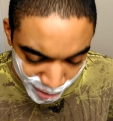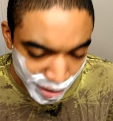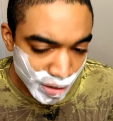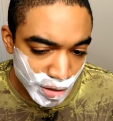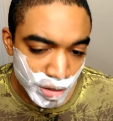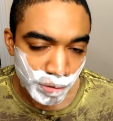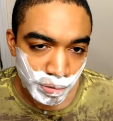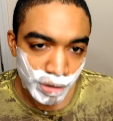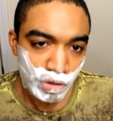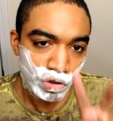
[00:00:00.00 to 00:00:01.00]
say this is a
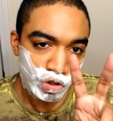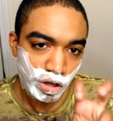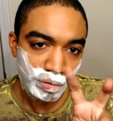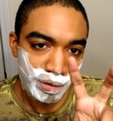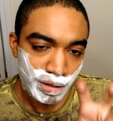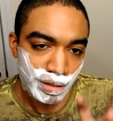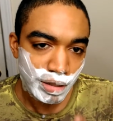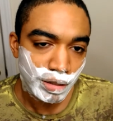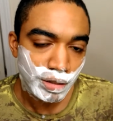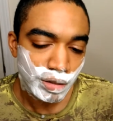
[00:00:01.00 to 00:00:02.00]
gentleman's
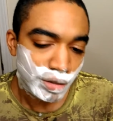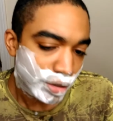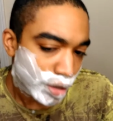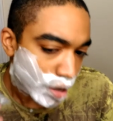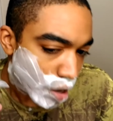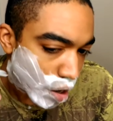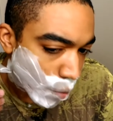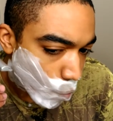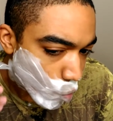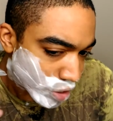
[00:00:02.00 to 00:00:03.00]
scent.
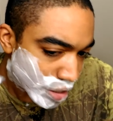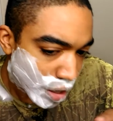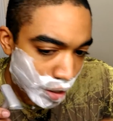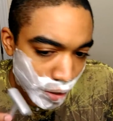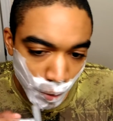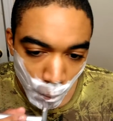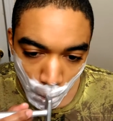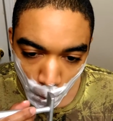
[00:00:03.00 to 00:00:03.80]
It's not,